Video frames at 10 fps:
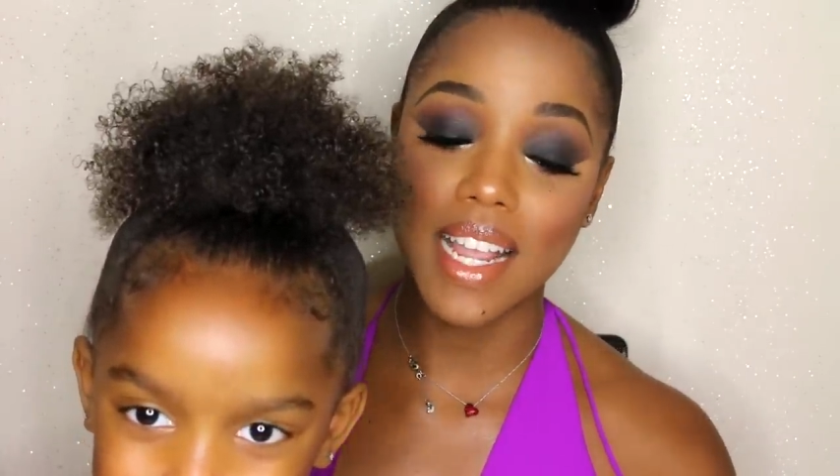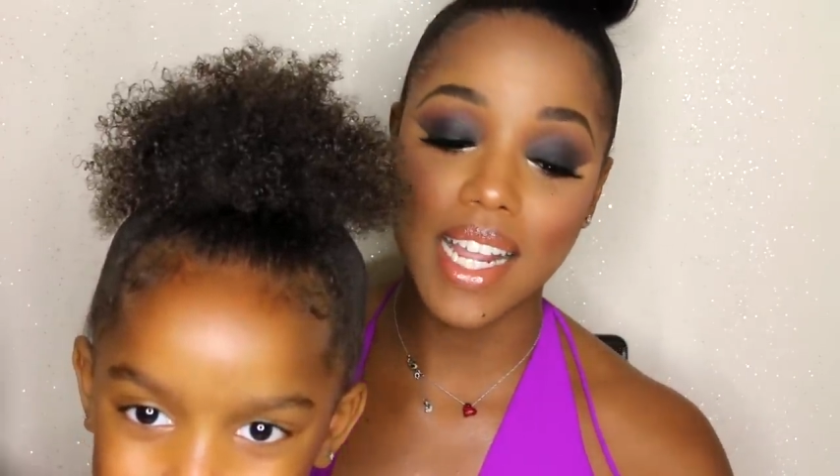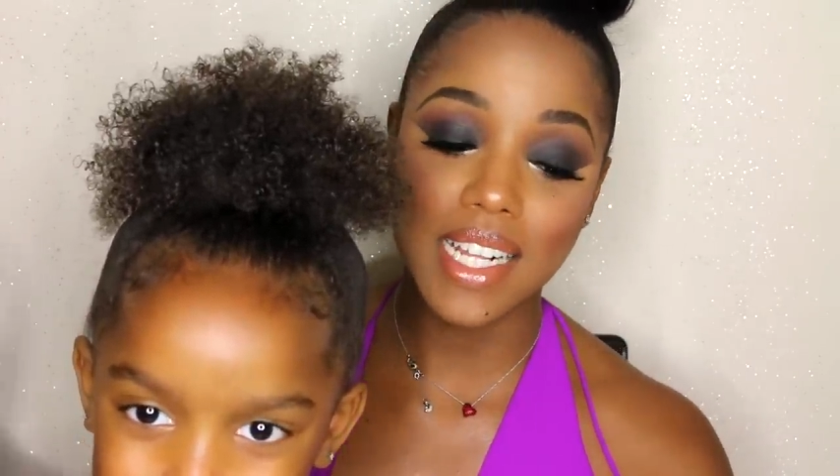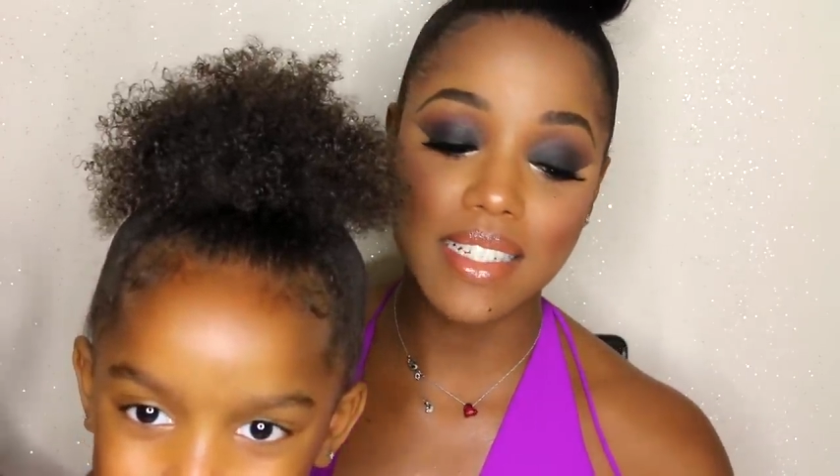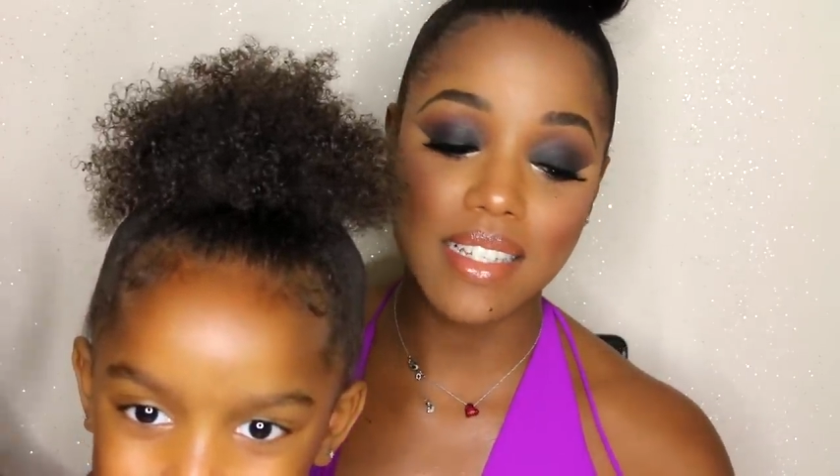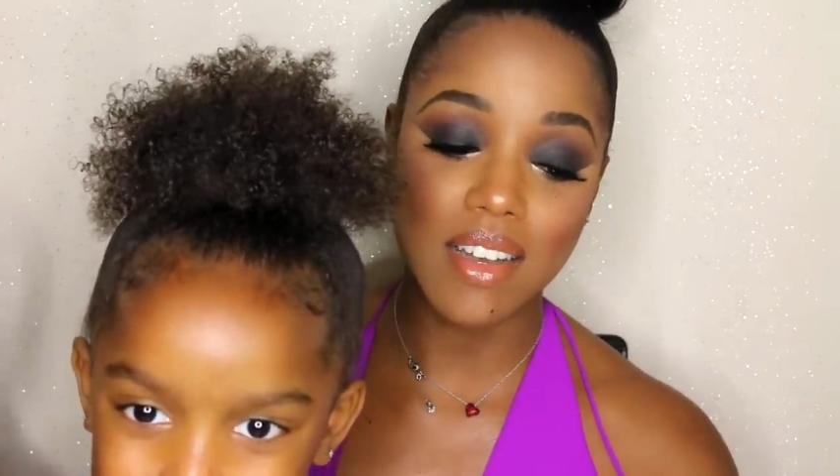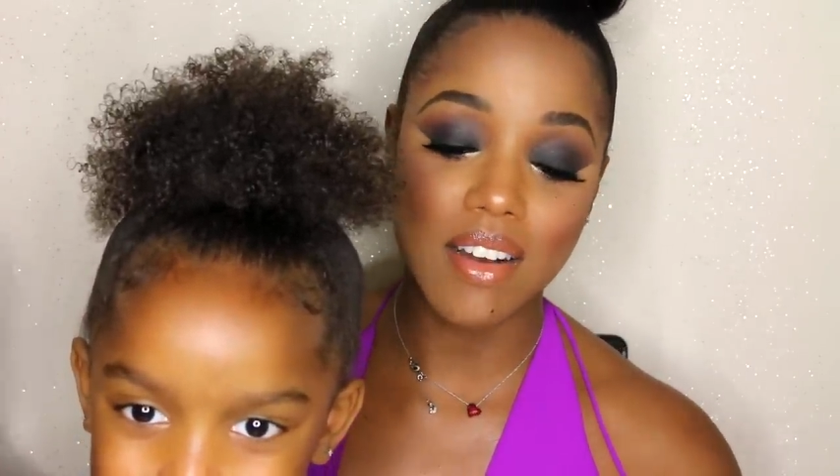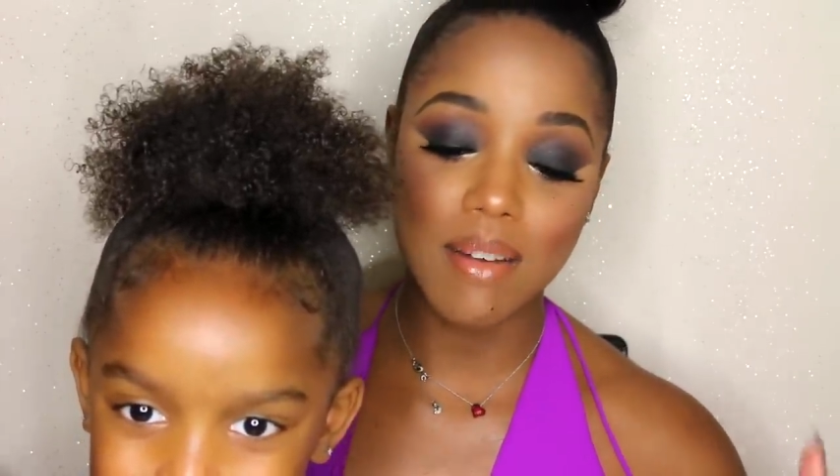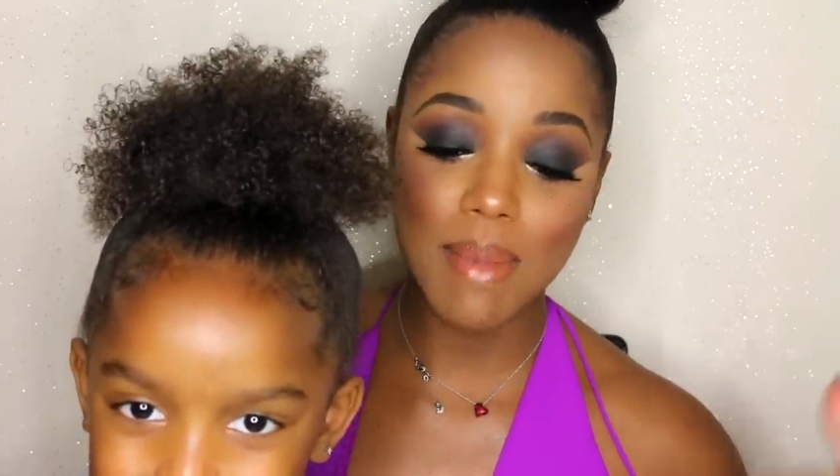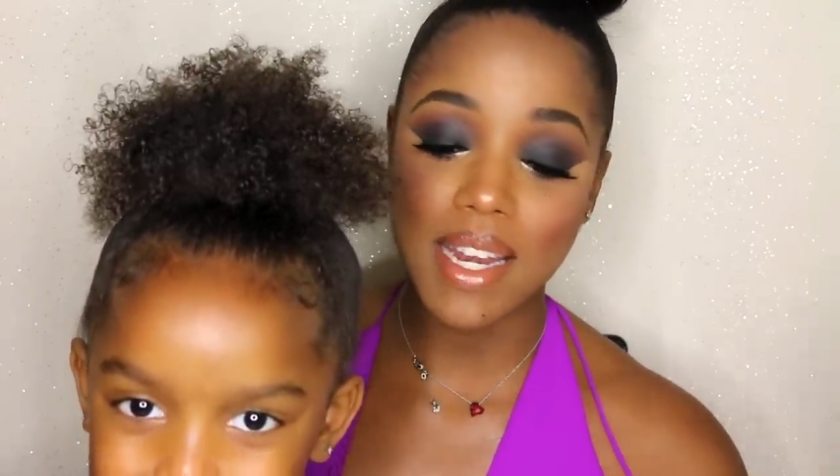And
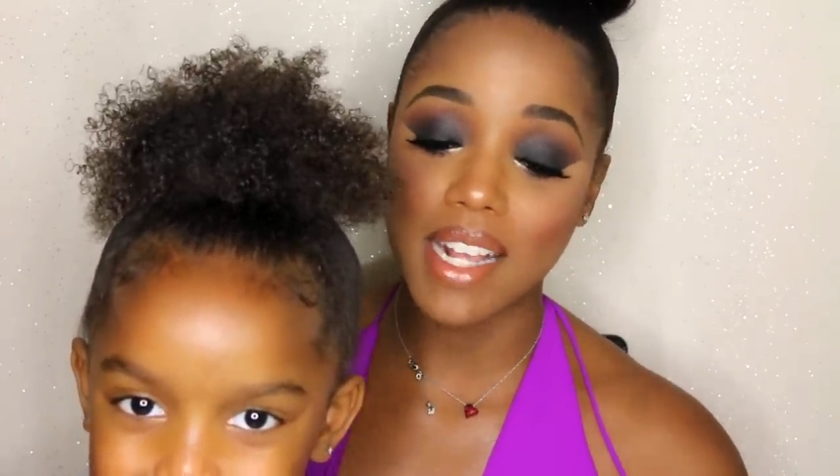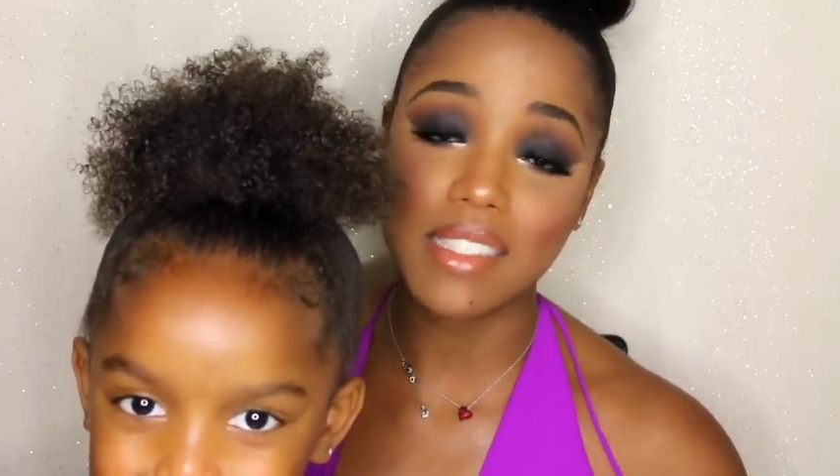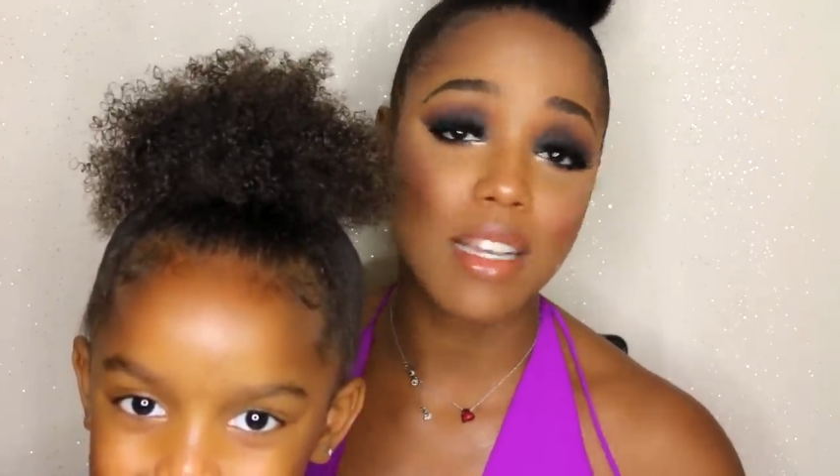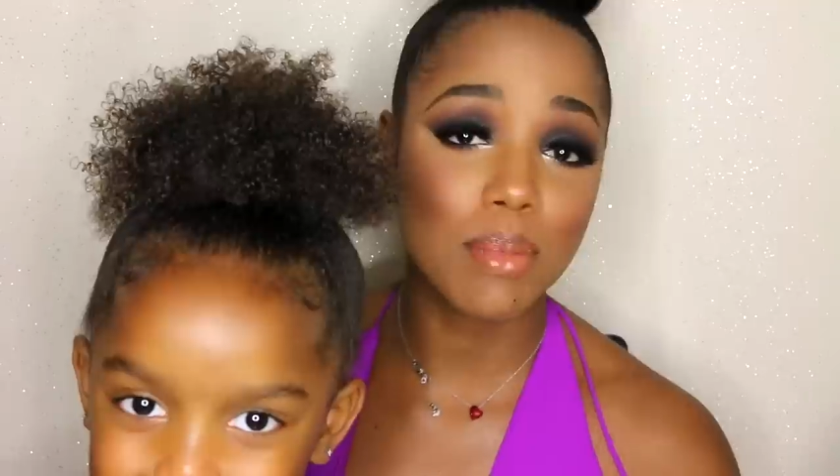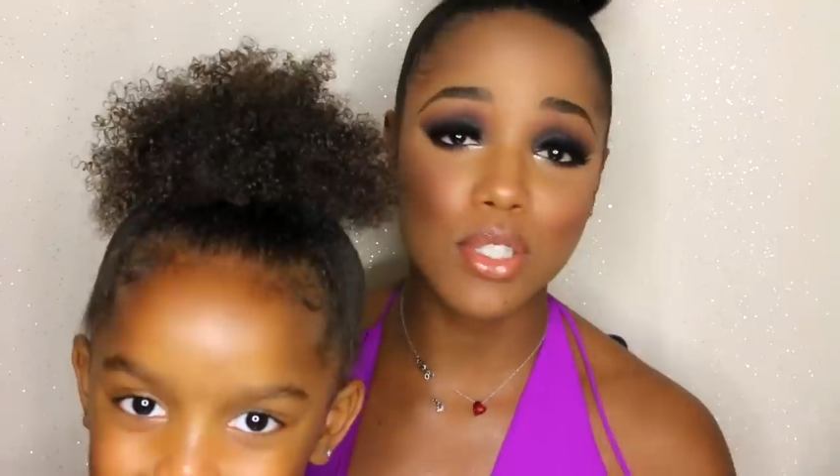on my next couple